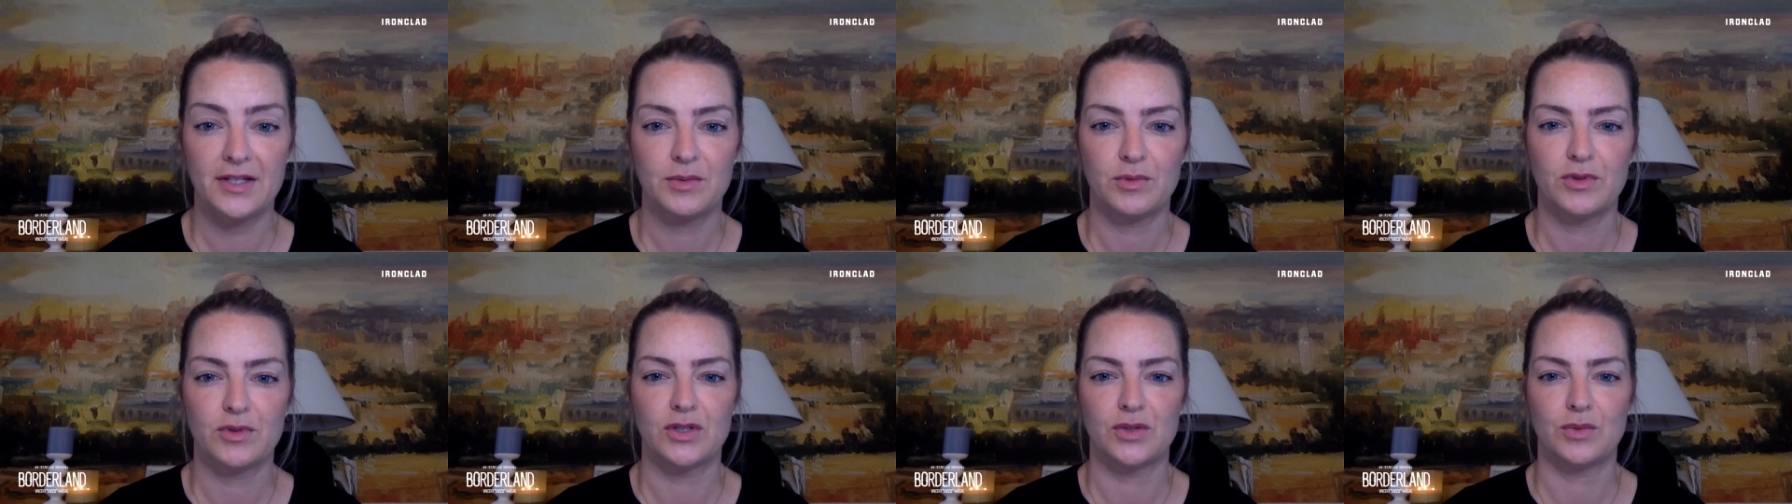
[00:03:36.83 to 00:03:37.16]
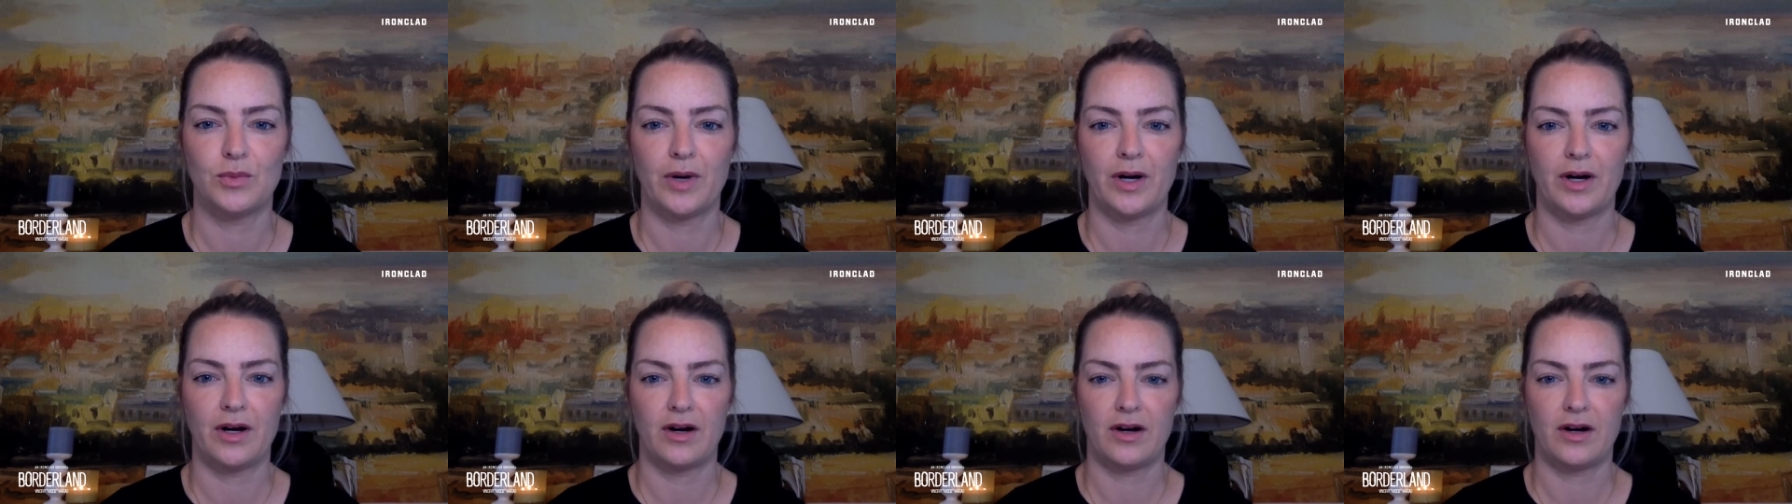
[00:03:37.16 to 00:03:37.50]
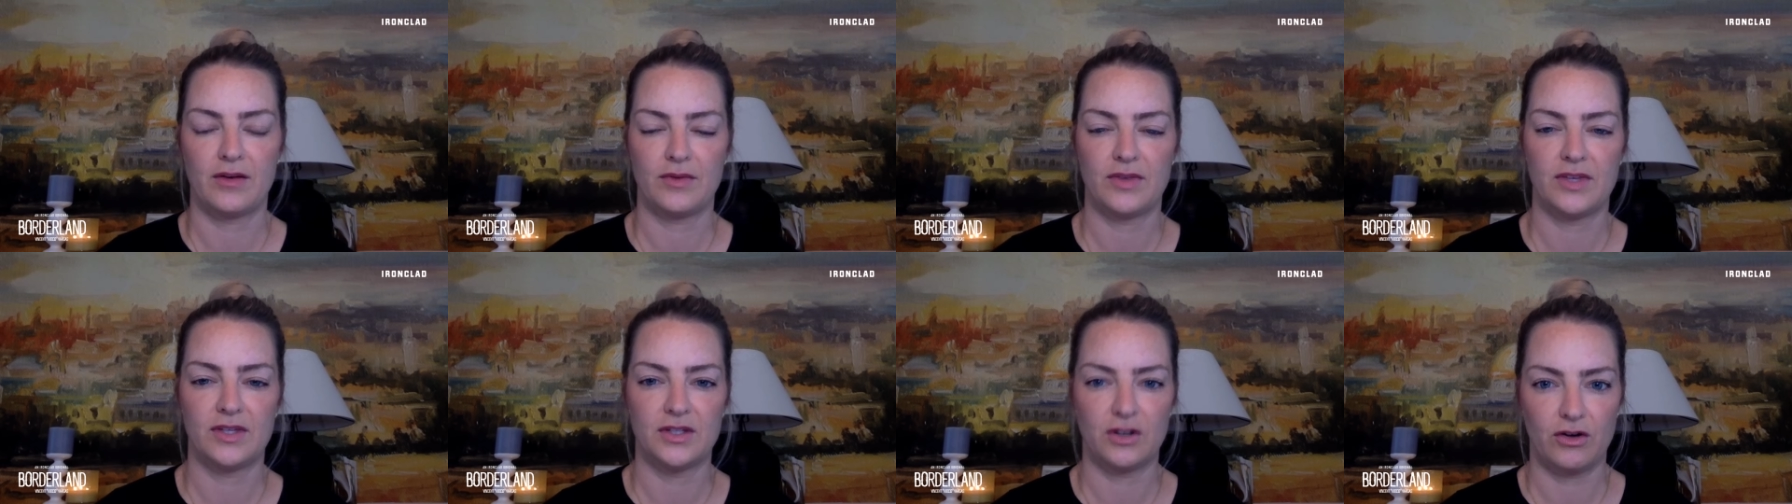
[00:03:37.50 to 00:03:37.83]
which is where
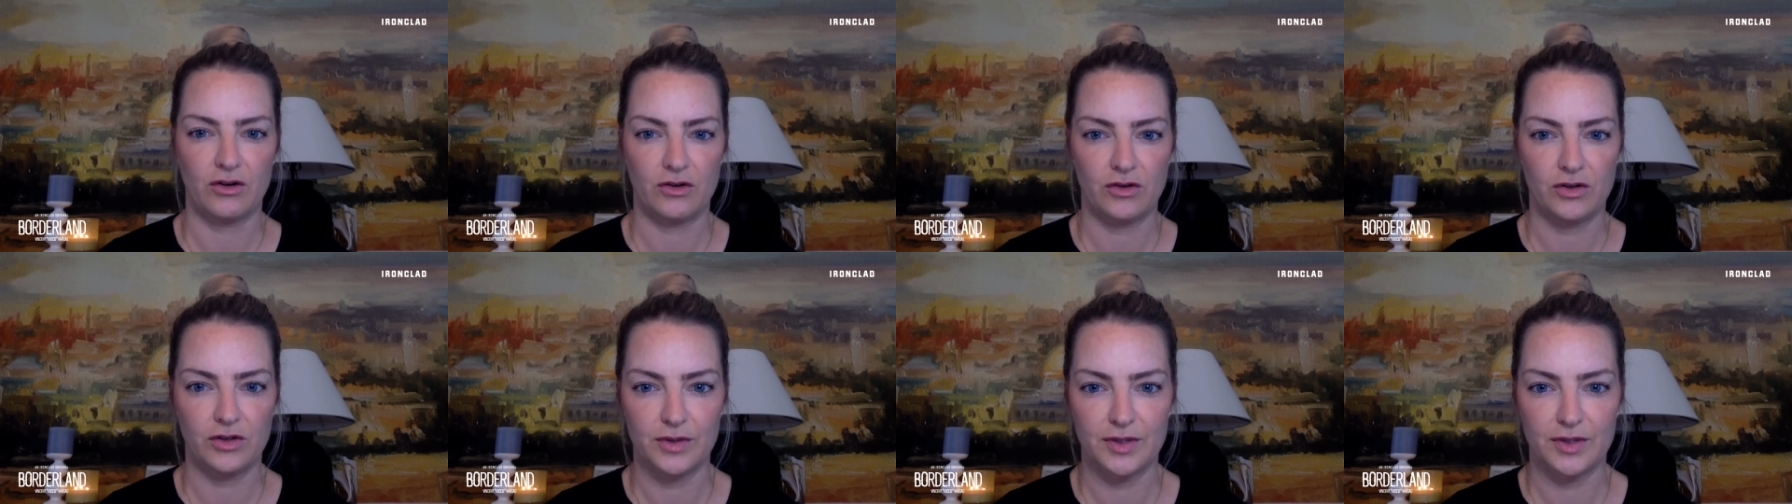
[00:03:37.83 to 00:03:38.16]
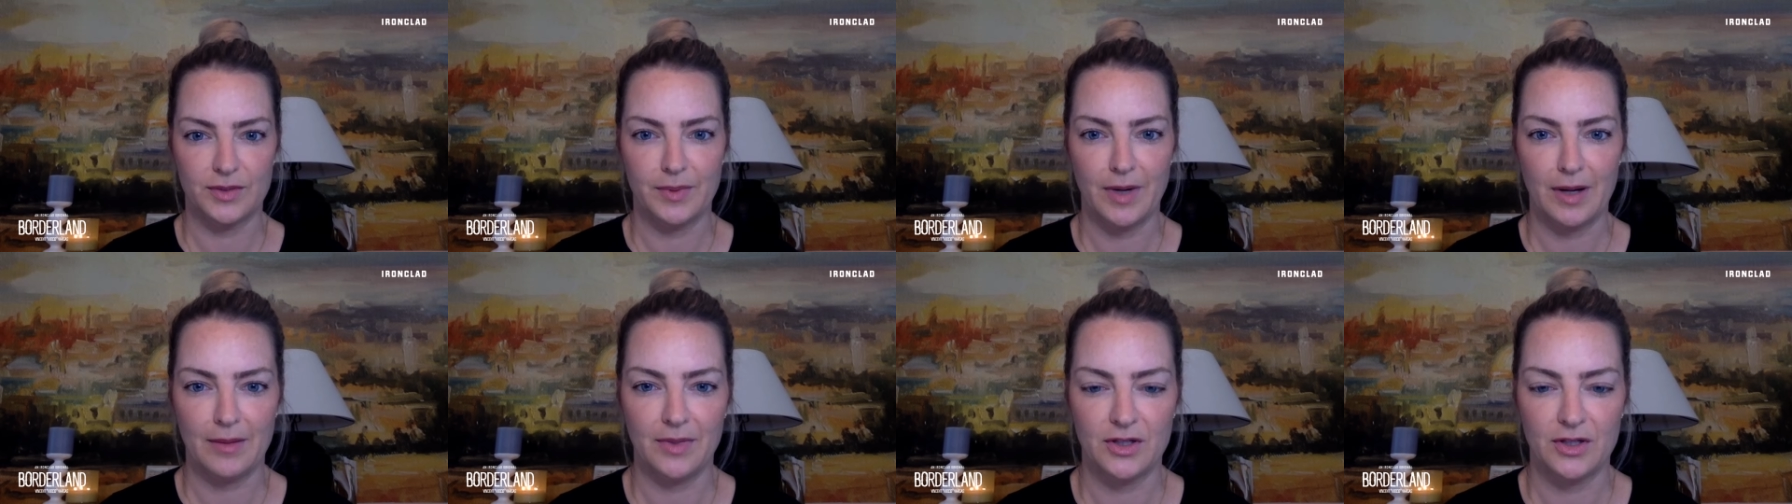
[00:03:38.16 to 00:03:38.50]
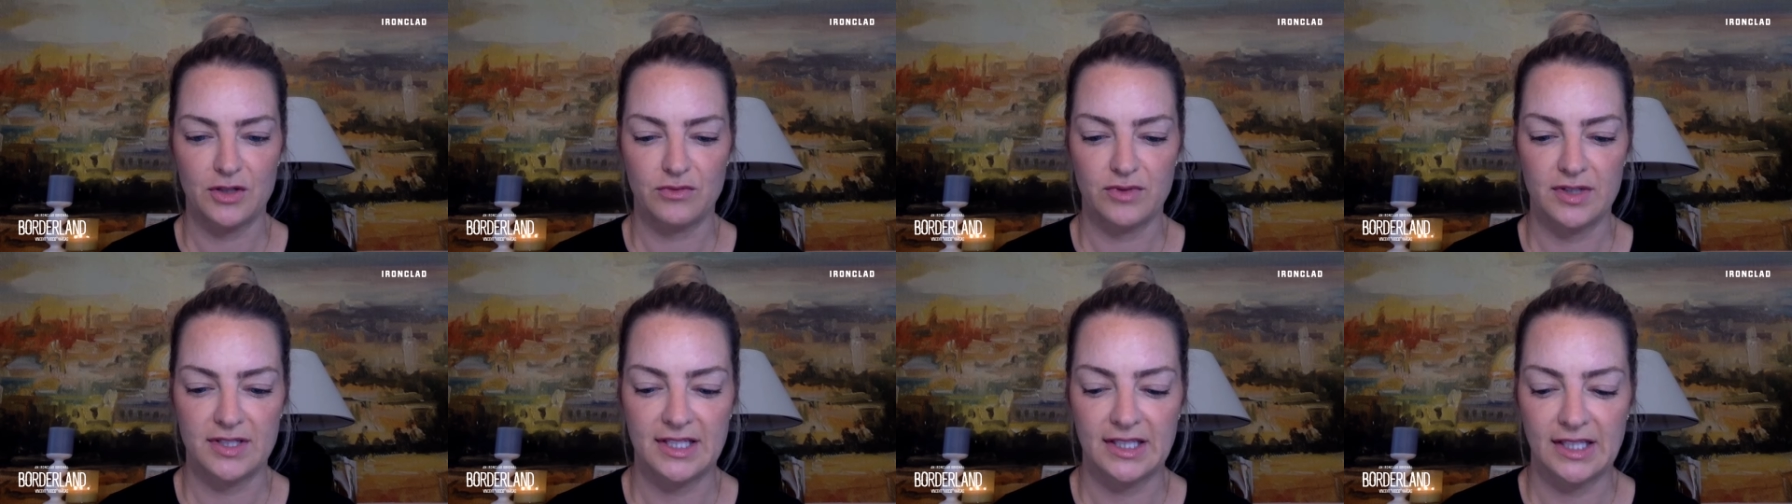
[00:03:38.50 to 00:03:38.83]
this article was published
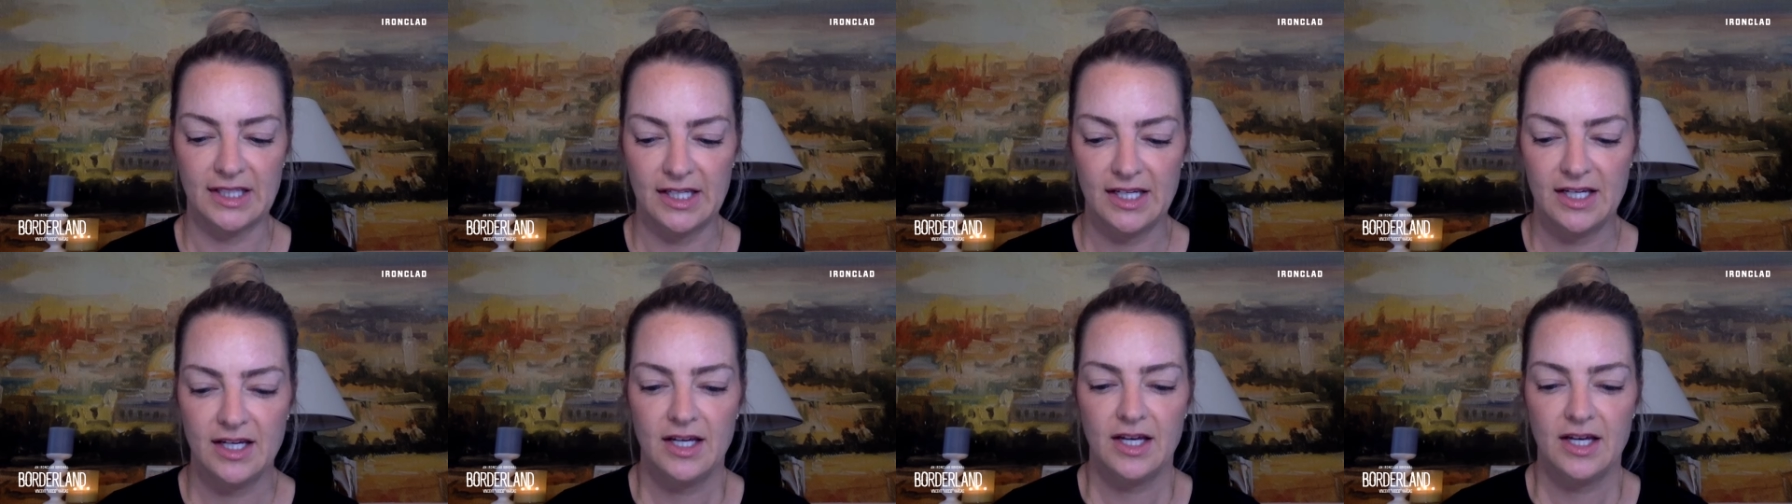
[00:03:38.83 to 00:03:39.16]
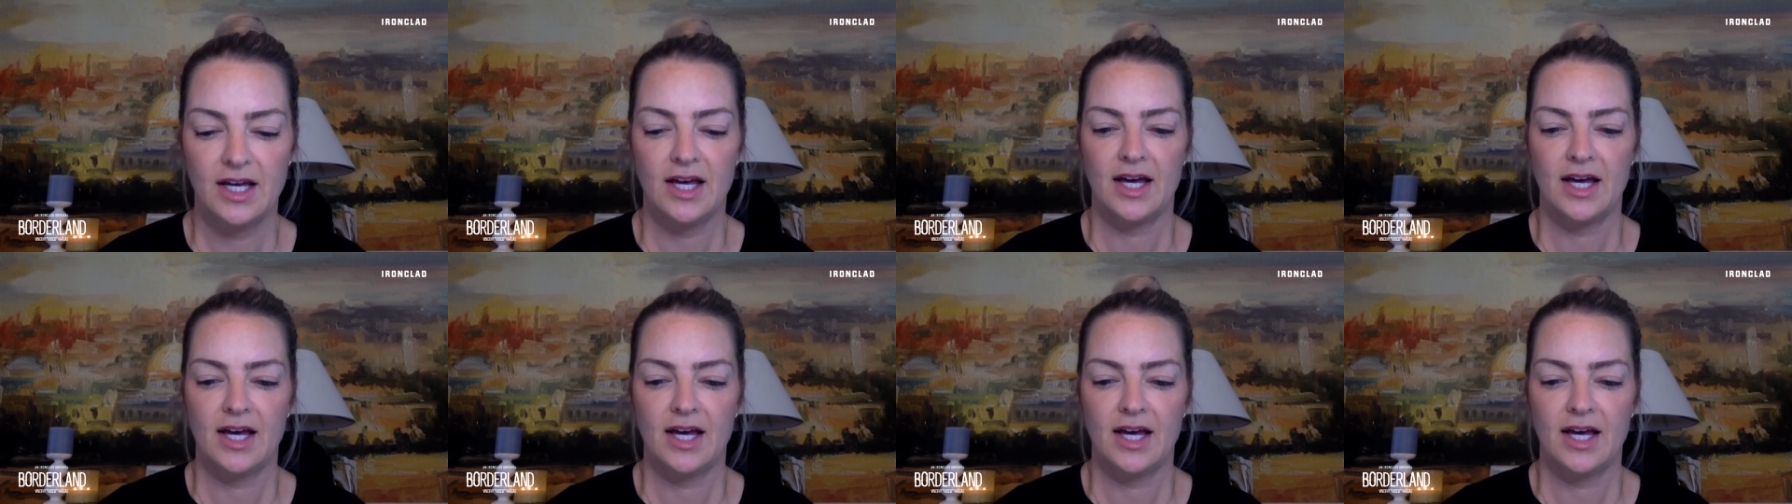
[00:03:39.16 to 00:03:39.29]
recently.